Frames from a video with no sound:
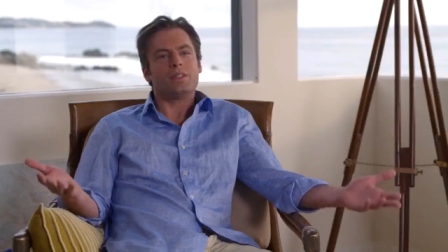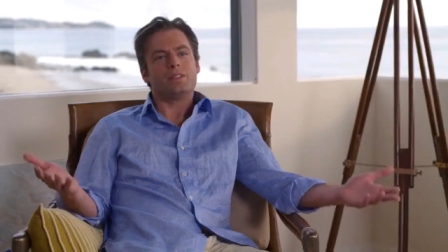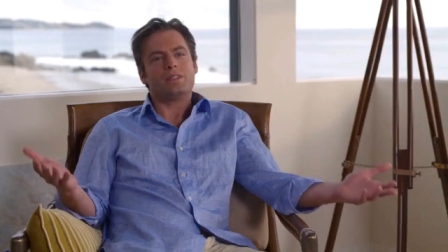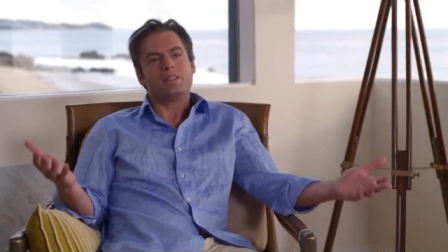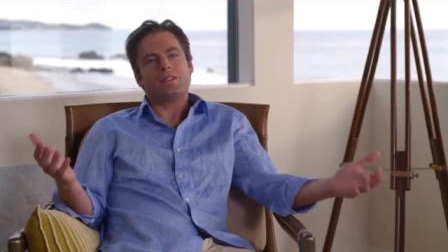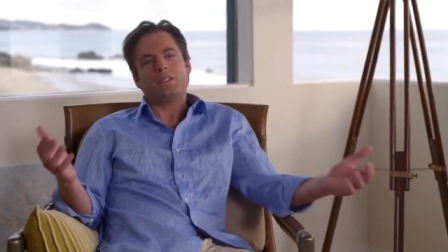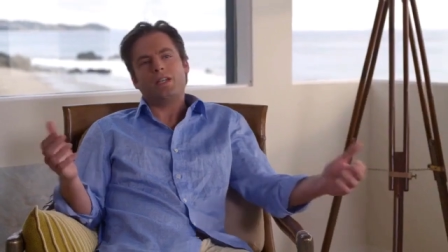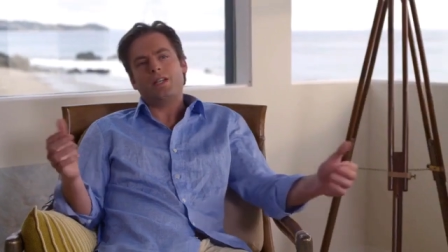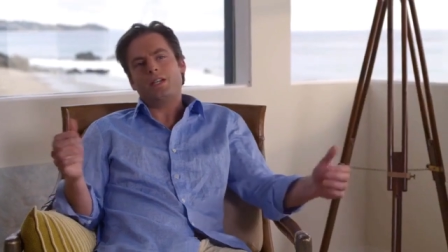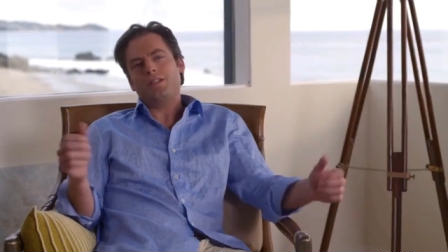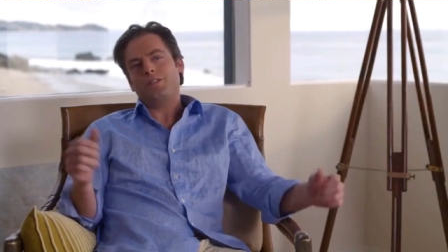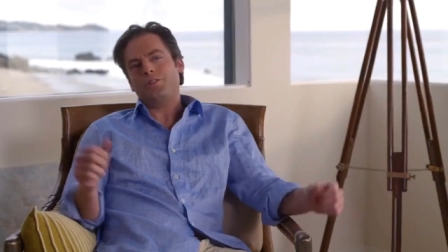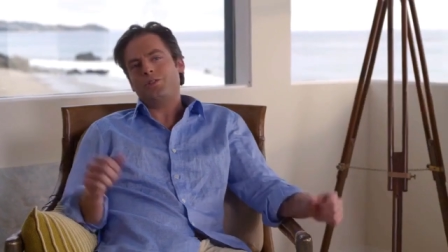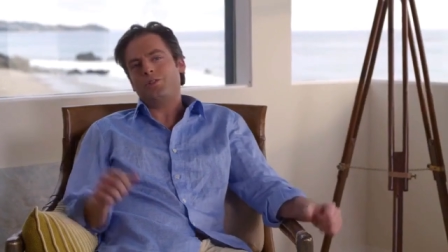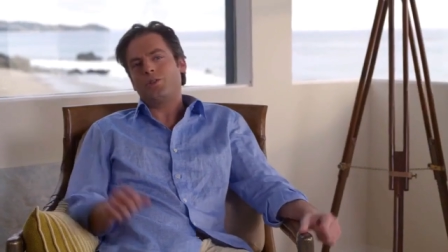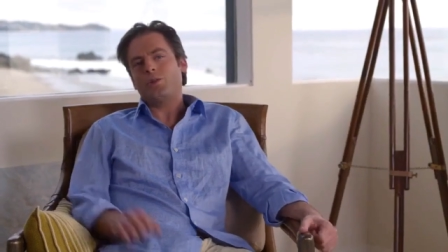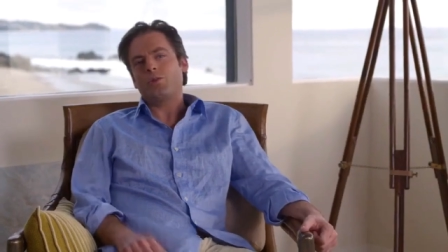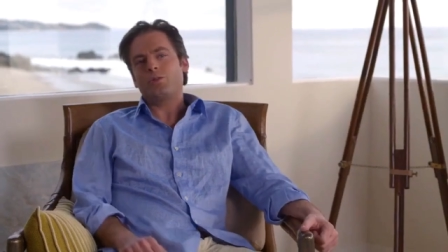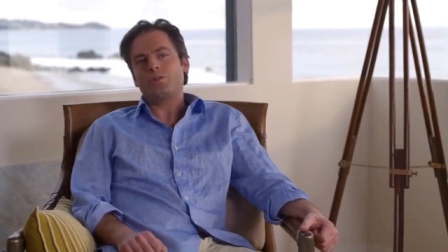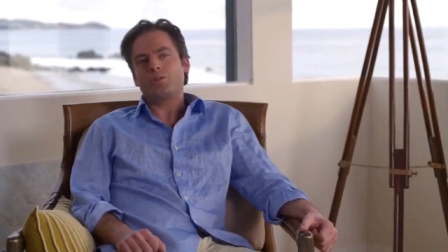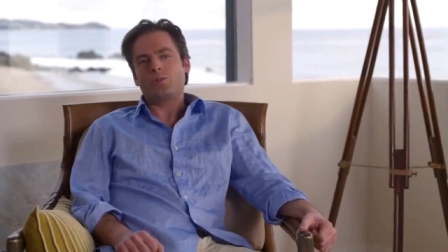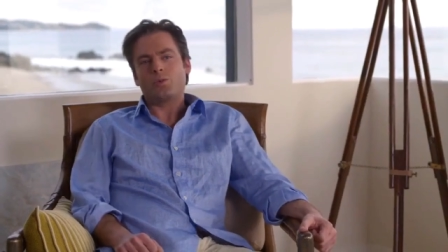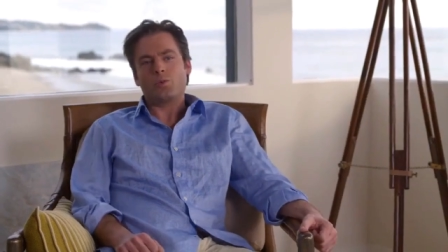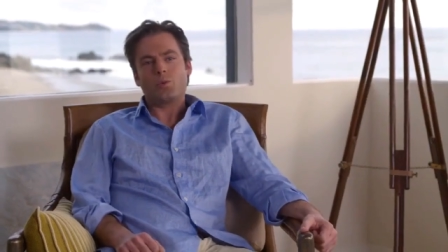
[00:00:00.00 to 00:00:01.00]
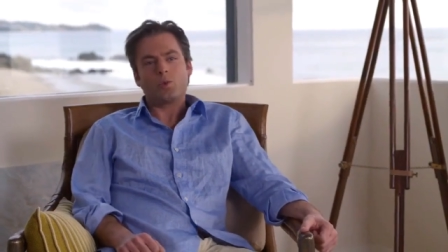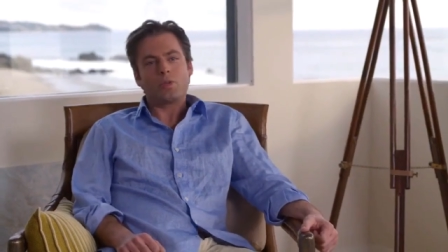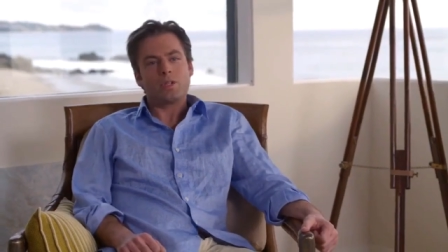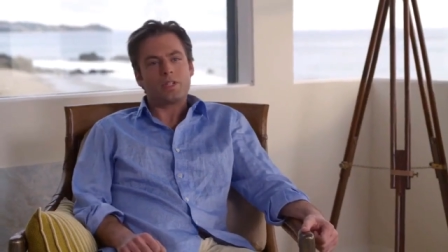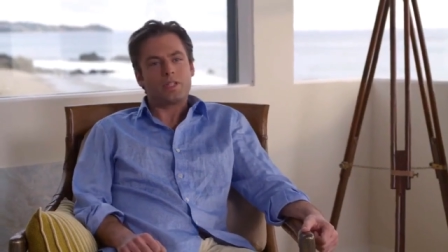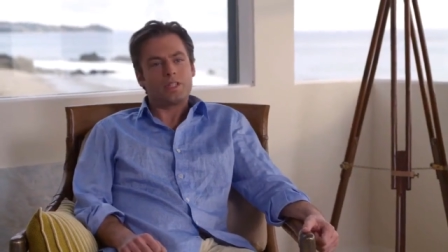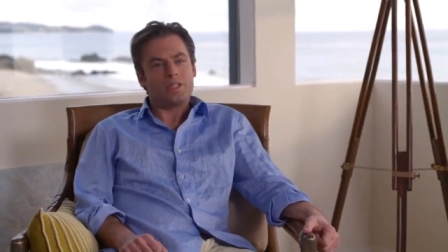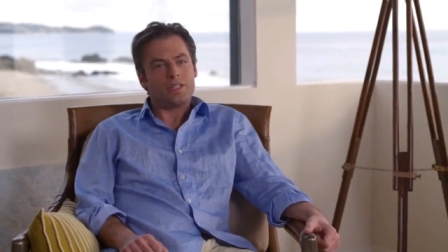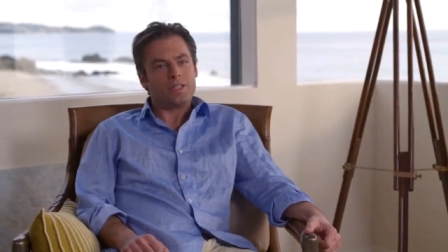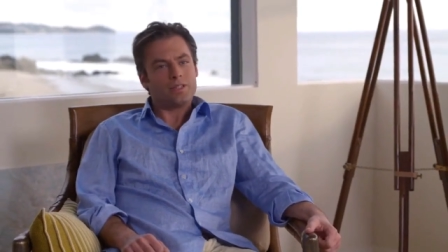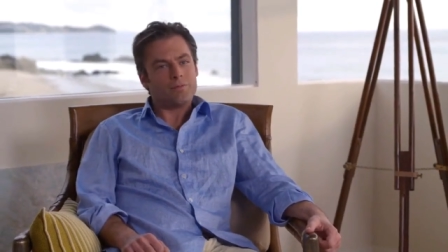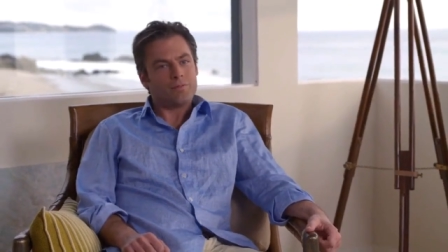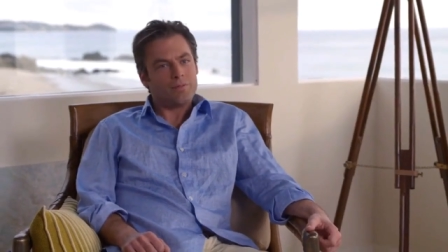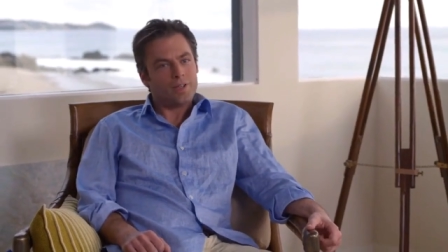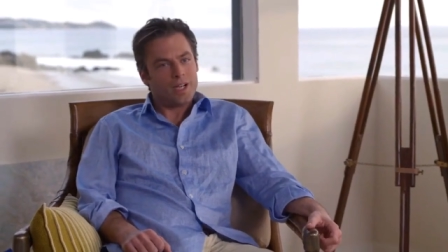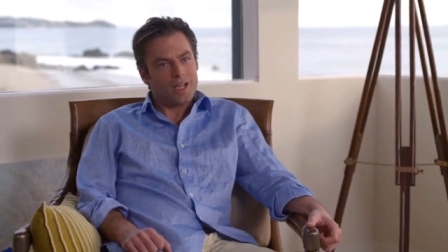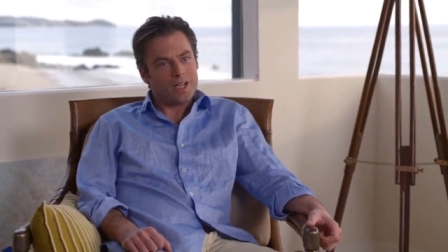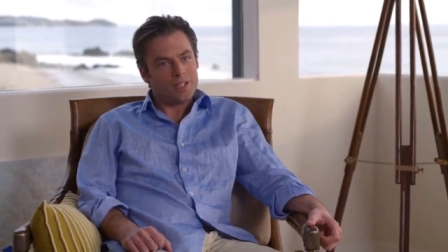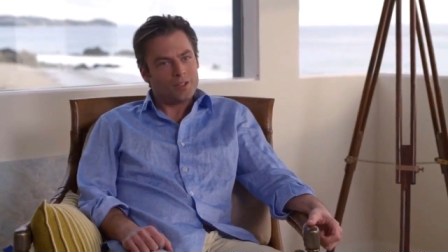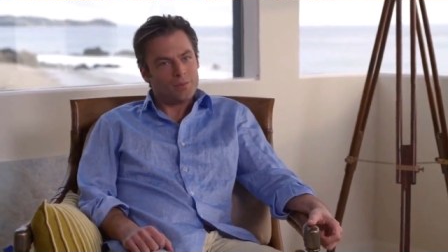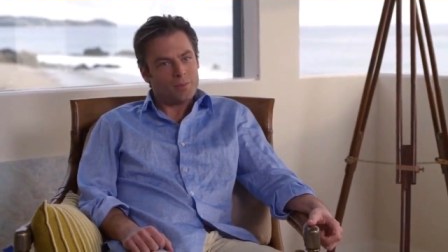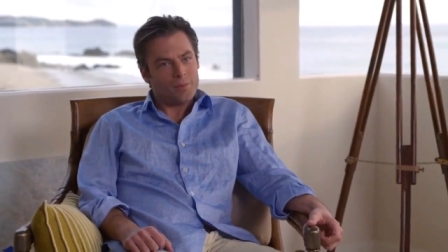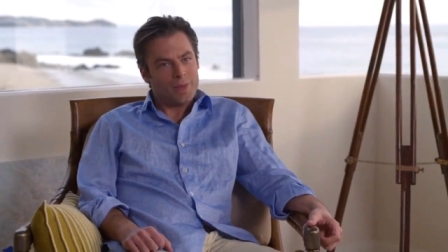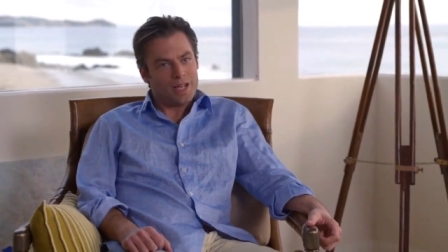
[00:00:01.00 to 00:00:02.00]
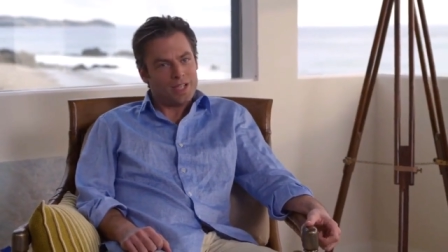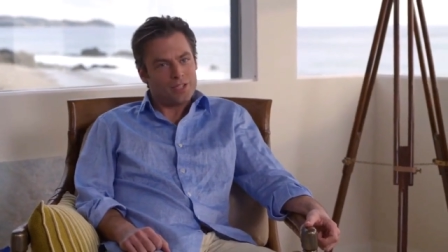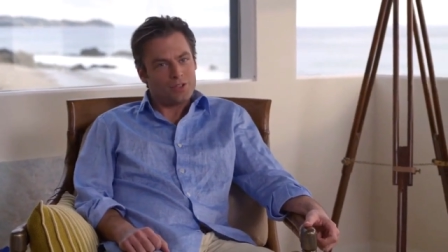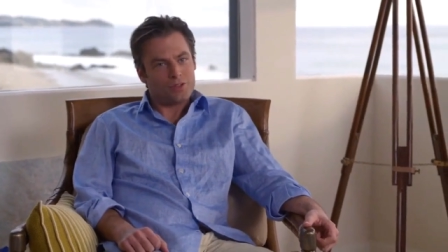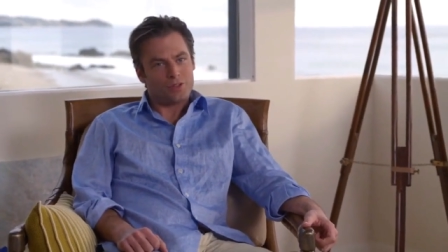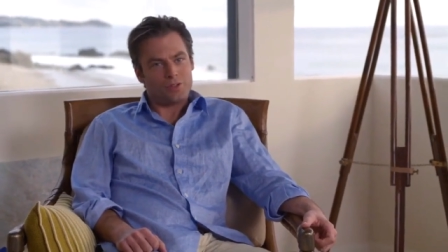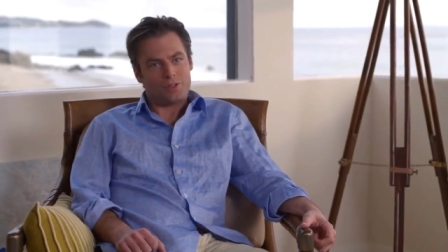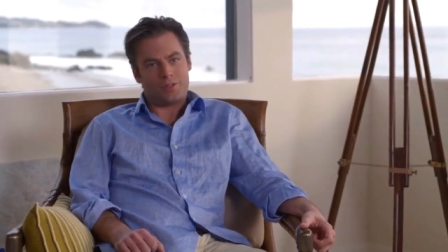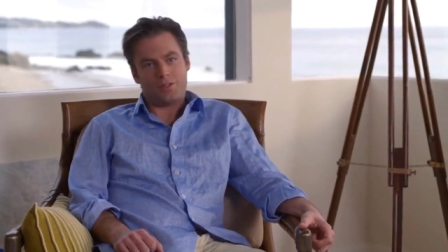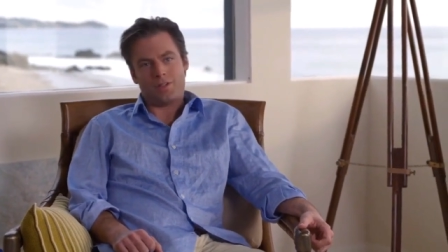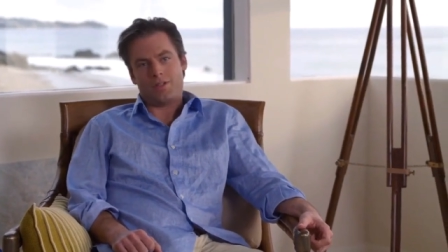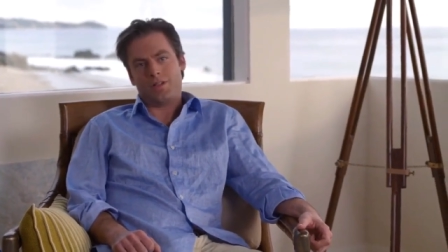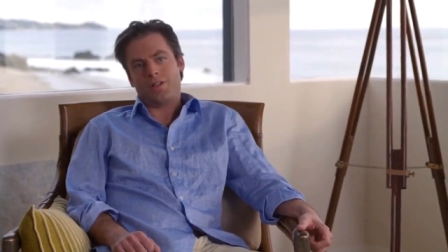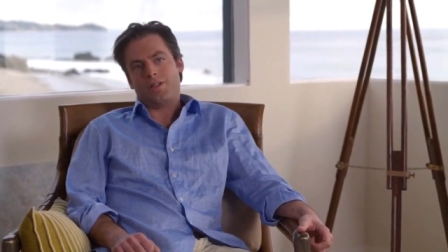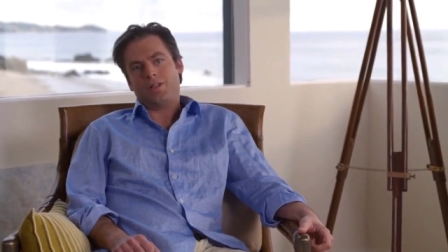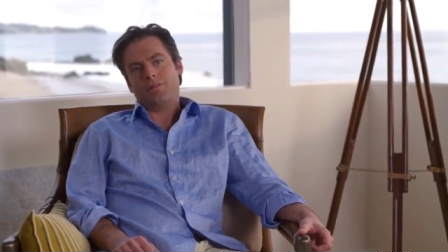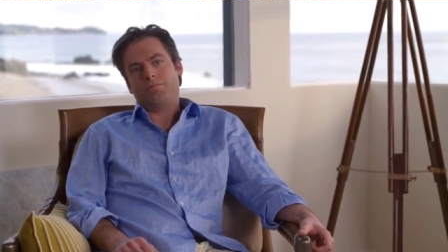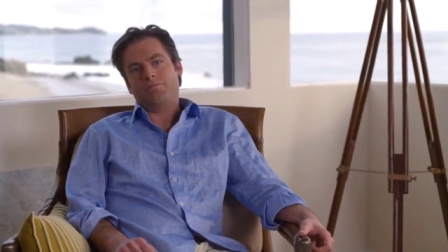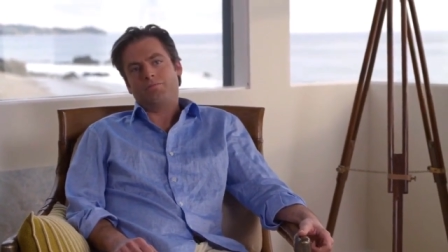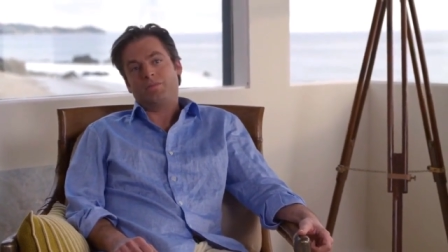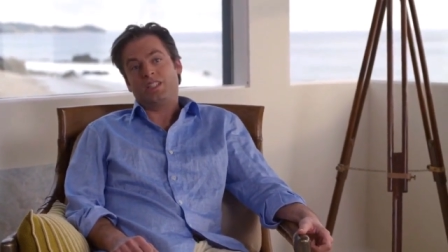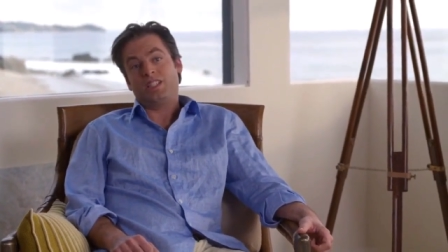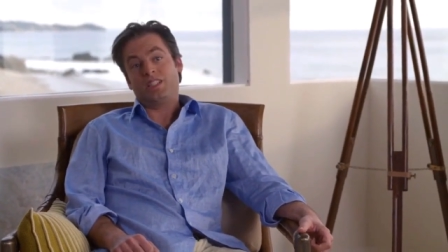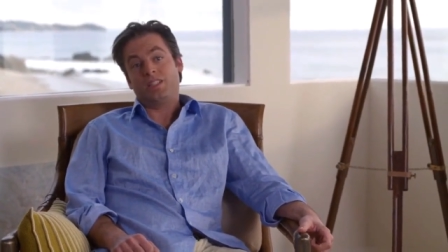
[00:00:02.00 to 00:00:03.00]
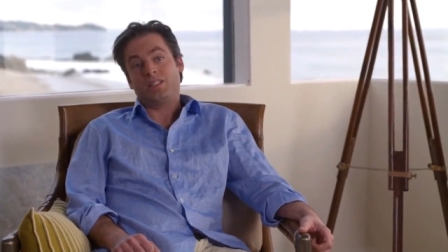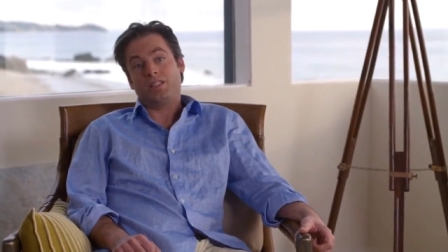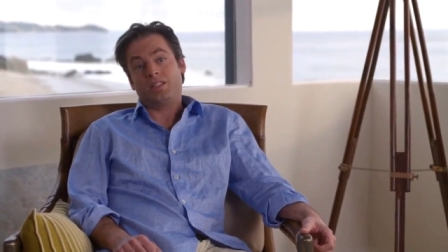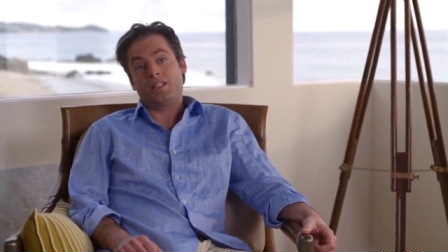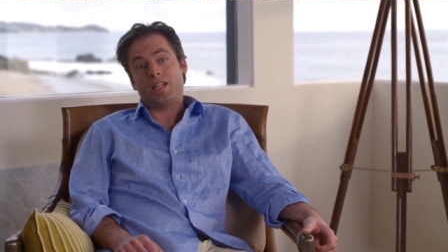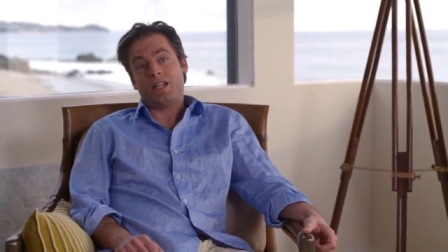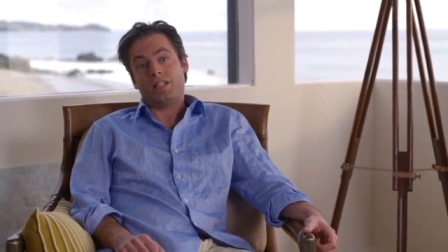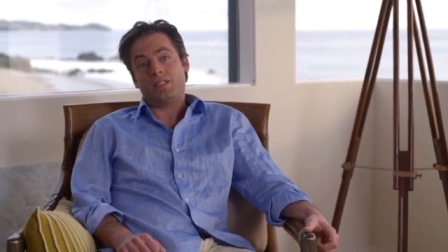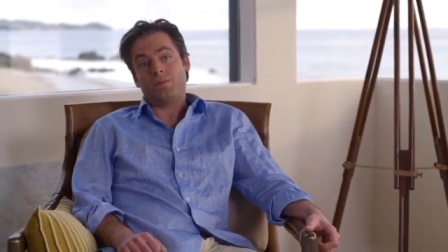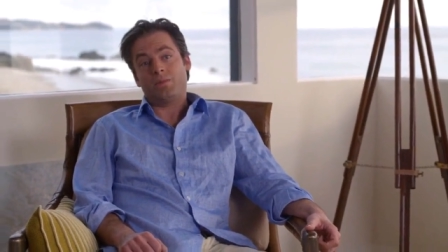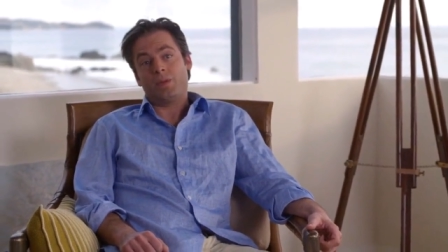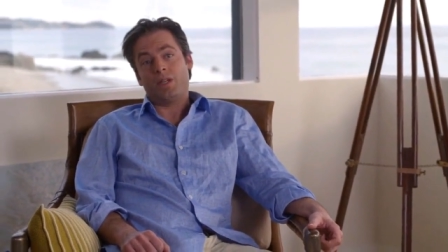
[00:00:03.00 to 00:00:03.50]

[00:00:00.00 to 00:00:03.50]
instead chose to work in environmental law until last